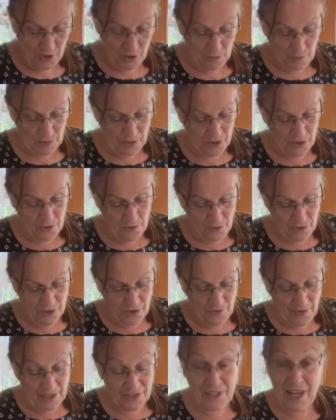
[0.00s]
Superstore. So
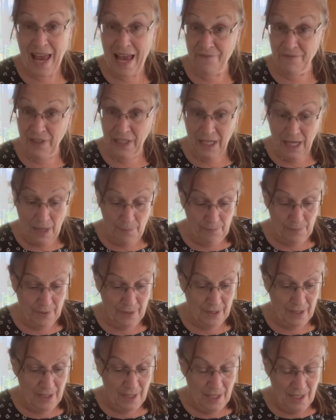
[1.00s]
that's 1/2 cup
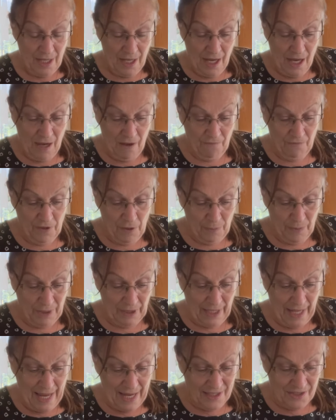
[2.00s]
of the
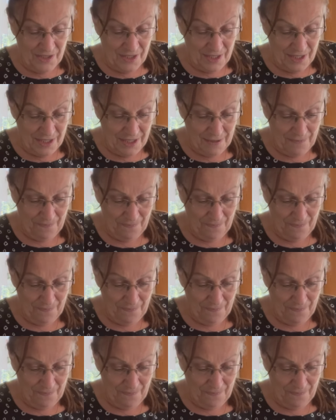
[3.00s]
molasses.